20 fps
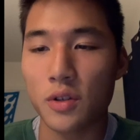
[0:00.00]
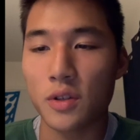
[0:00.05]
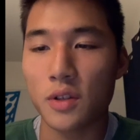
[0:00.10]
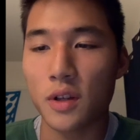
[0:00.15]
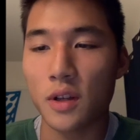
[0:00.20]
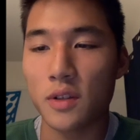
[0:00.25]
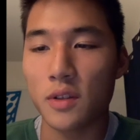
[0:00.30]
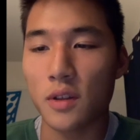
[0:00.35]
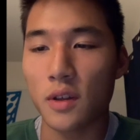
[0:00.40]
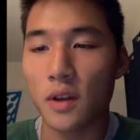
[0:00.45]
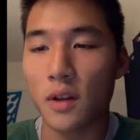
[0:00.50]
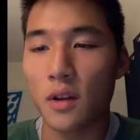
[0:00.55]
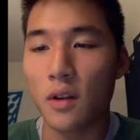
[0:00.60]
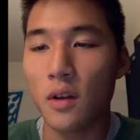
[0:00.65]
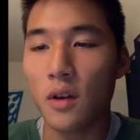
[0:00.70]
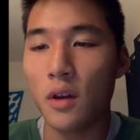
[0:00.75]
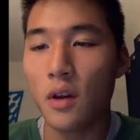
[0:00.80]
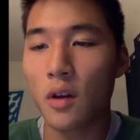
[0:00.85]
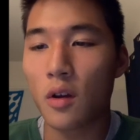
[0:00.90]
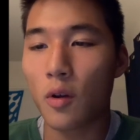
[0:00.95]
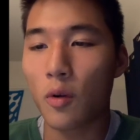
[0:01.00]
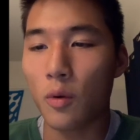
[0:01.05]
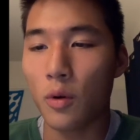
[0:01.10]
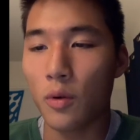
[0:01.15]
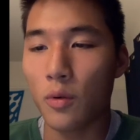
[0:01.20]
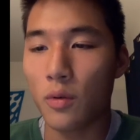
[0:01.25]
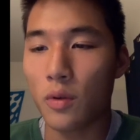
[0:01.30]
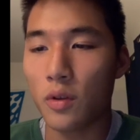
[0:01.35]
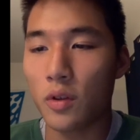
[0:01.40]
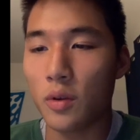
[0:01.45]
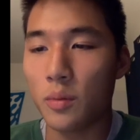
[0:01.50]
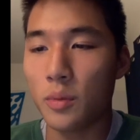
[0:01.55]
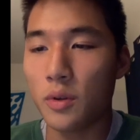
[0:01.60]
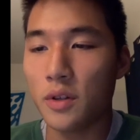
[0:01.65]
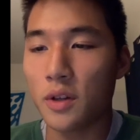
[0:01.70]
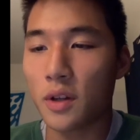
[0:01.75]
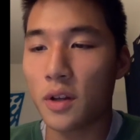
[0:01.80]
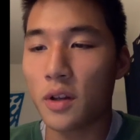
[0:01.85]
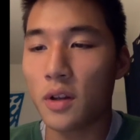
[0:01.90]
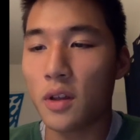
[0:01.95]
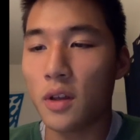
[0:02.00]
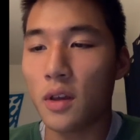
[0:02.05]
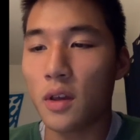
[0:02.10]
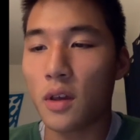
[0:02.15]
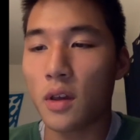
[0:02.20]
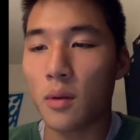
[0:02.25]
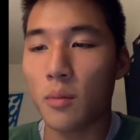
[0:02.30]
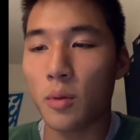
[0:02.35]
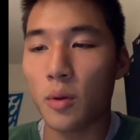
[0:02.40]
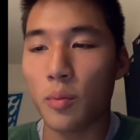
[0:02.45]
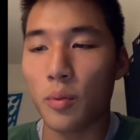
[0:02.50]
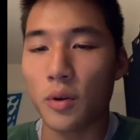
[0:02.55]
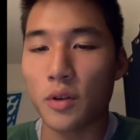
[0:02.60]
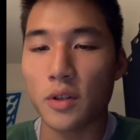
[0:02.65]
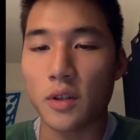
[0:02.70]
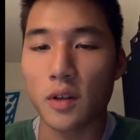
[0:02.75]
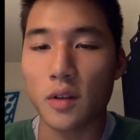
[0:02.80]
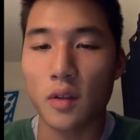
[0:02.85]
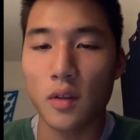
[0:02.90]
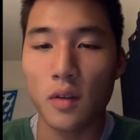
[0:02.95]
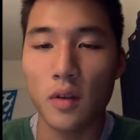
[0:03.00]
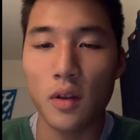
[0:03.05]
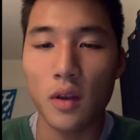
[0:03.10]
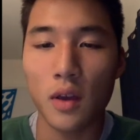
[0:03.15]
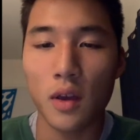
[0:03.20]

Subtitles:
states that, quote, human dignity can be protected